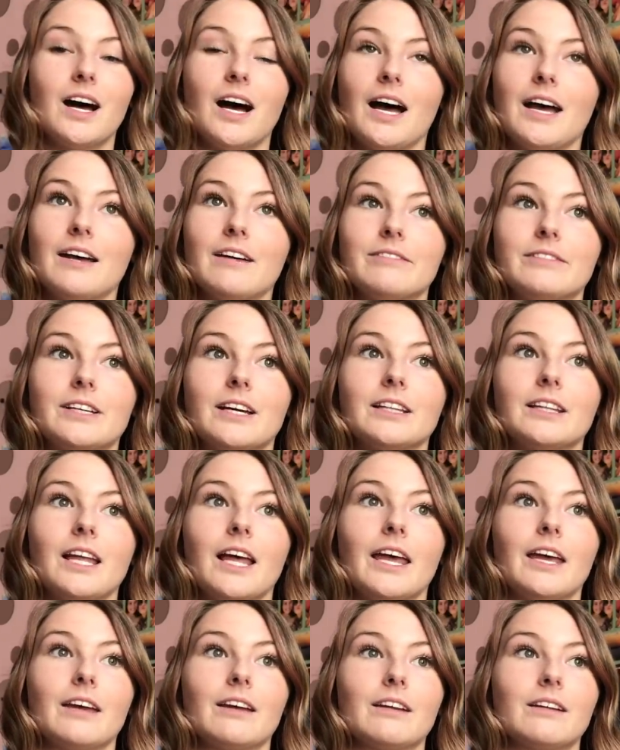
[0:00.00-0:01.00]
I have done
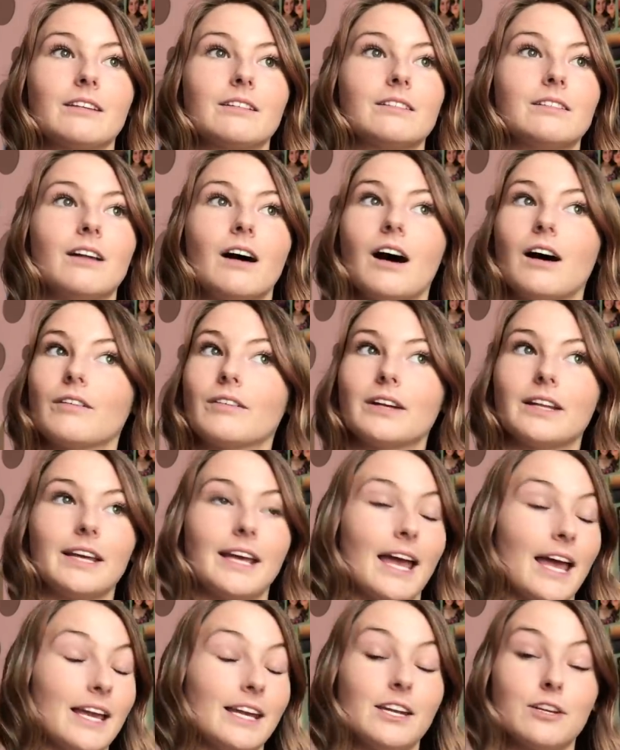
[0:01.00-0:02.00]
like not
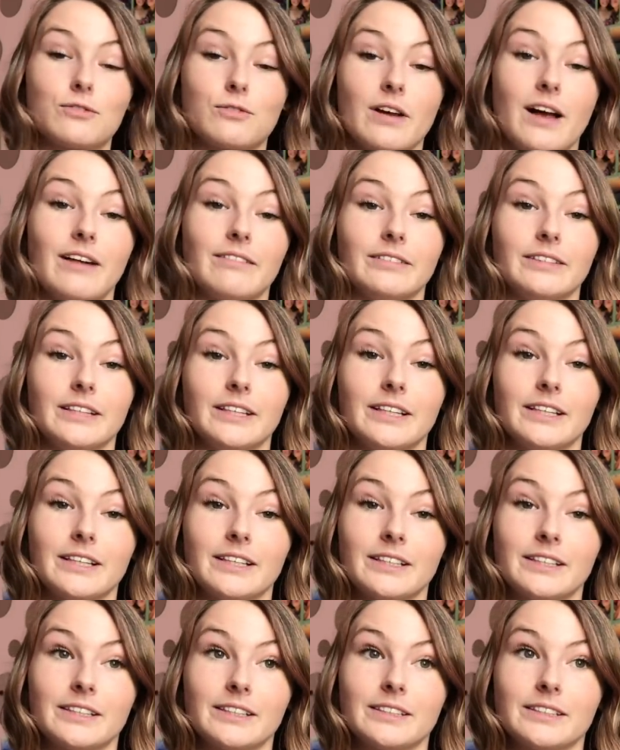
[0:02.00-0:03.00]
really any
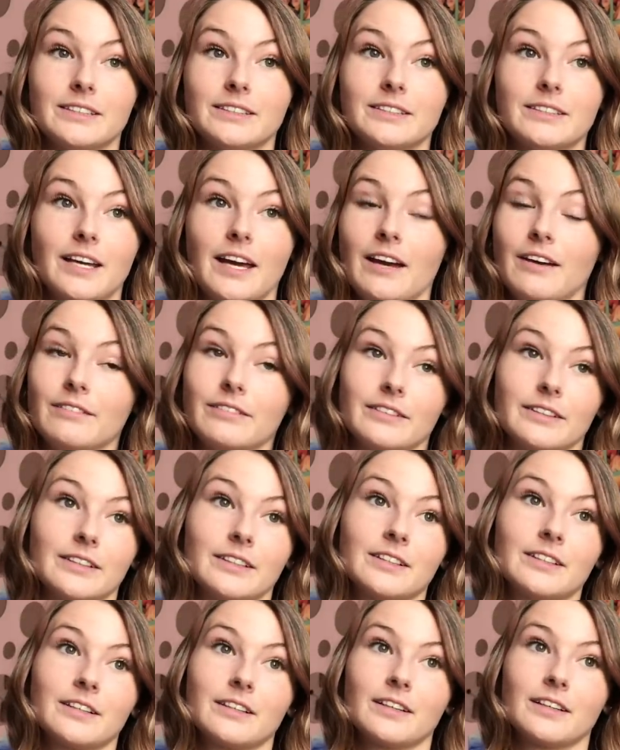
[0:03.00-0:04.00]
traveling
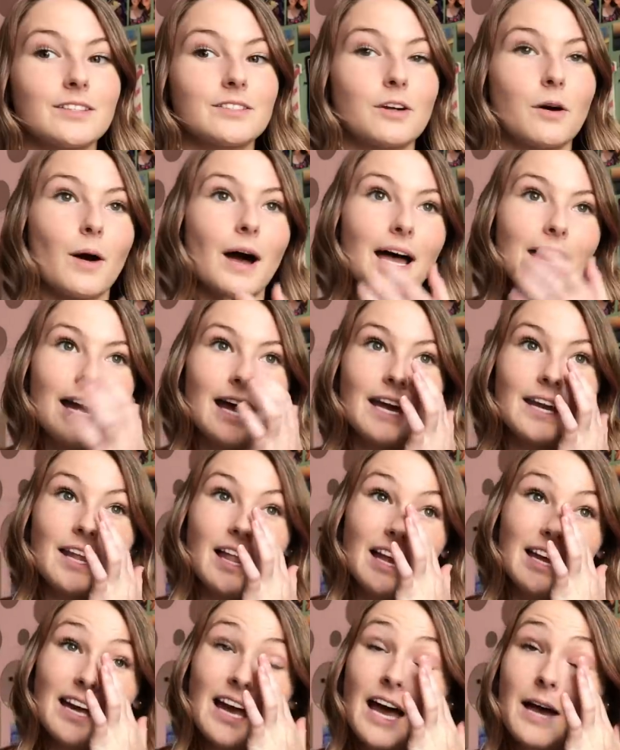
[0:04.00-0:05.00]
ever. So I had
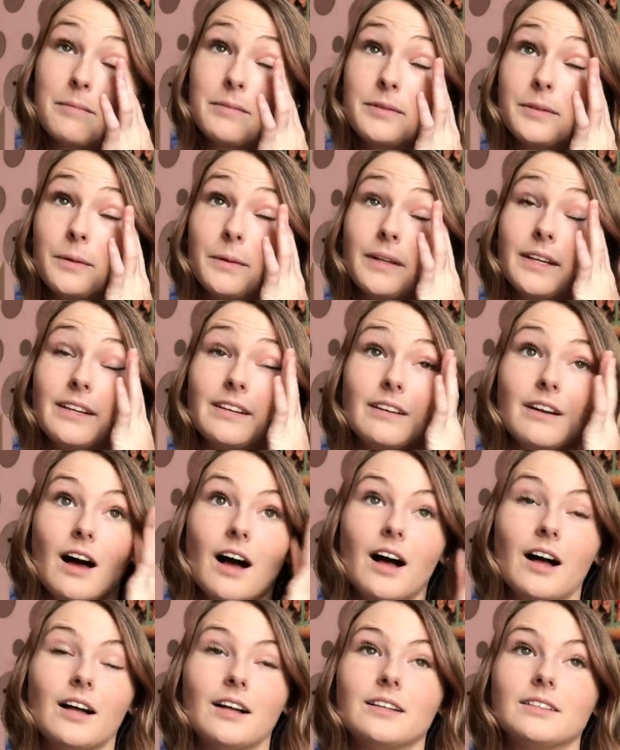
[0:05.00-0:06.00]
like absolutely
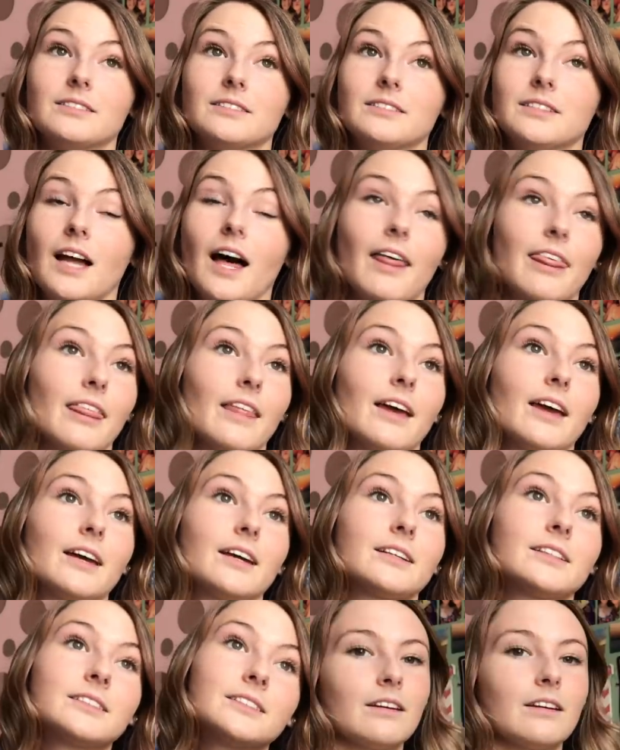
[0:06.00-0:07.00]
nothing.
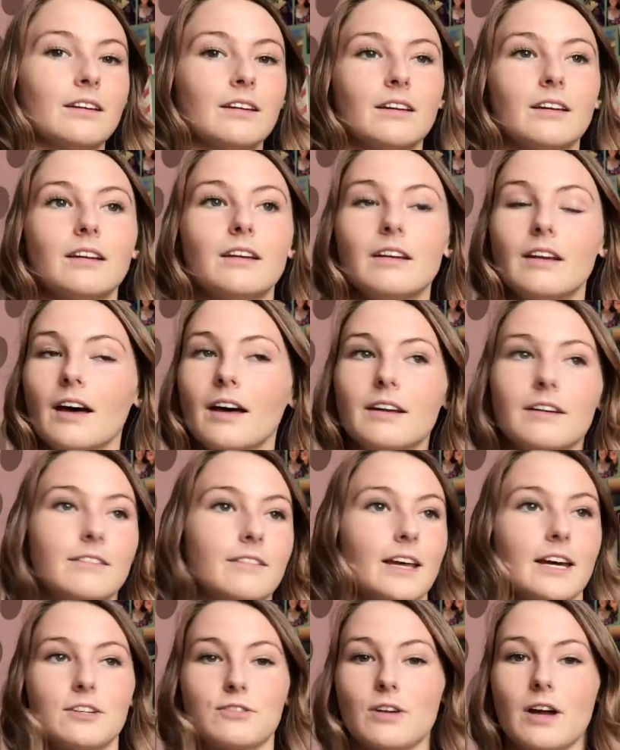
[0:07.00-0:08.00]
None of
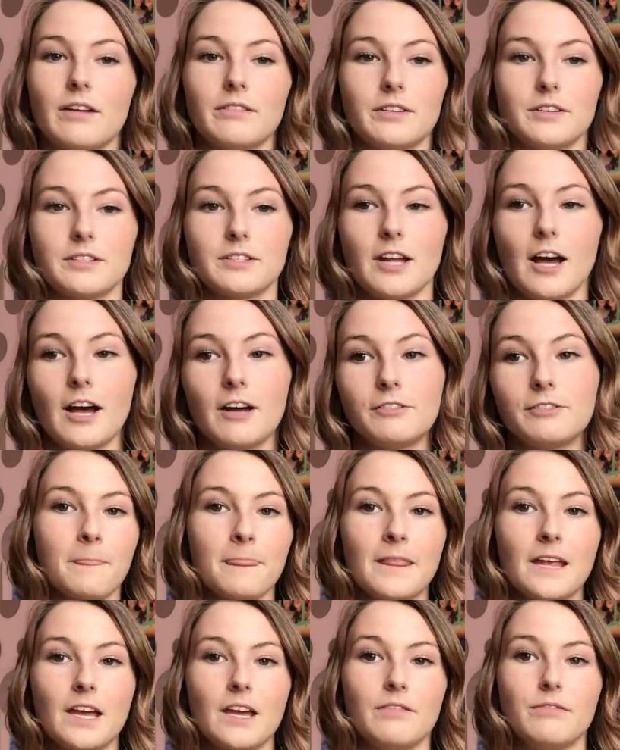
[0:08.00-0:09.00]
that travel stuff.
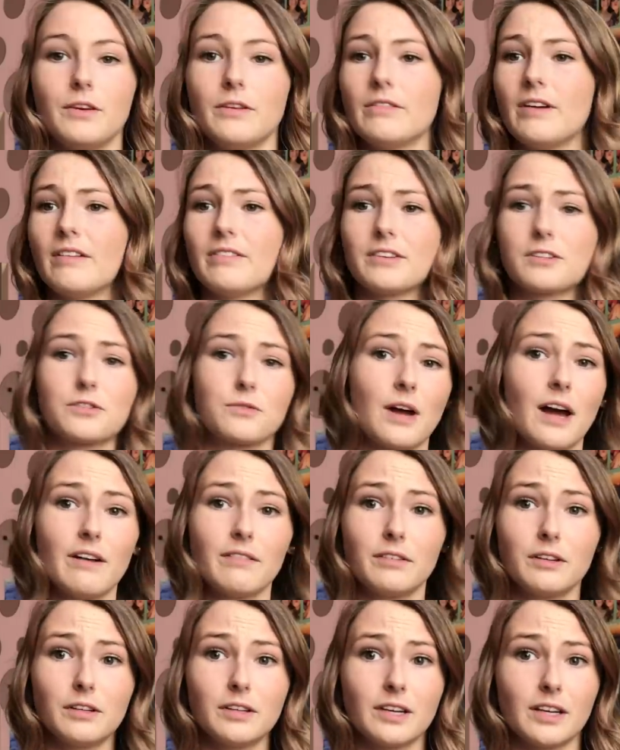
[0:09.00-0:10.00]
If you've ever
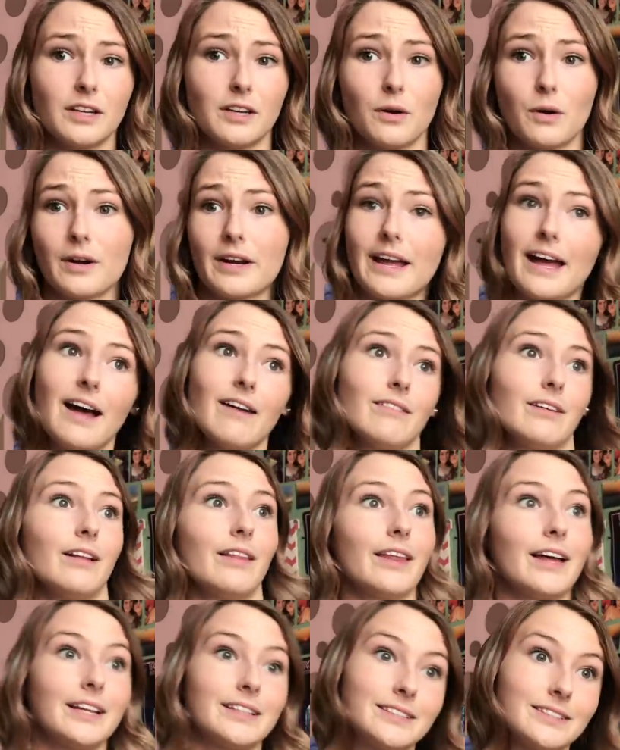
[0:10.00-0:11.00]
traveled and you already have all
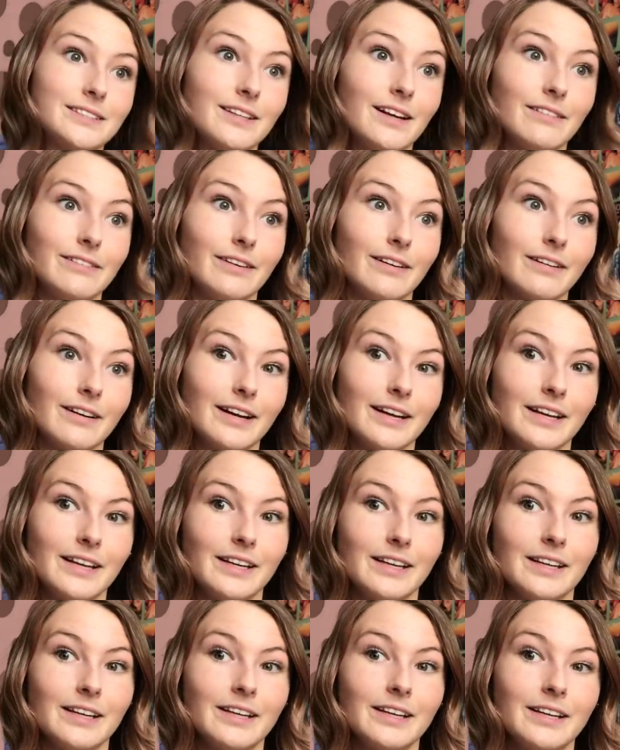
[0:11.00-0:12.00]
that stuff
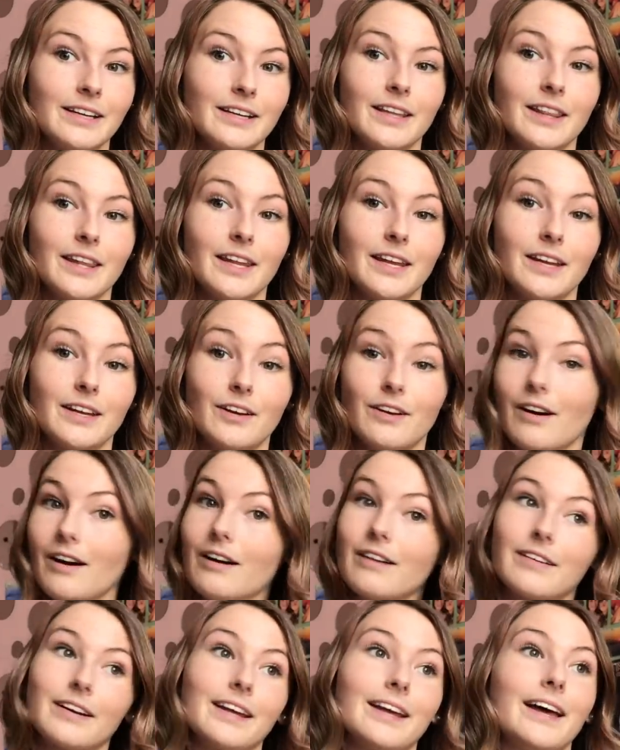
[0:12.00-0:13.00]
already, then you're
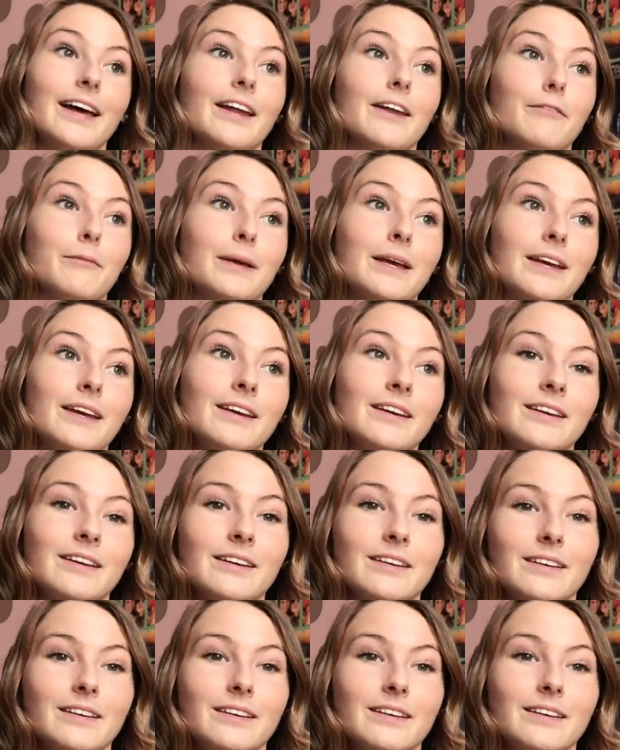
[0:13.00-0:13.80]
already ahead of me.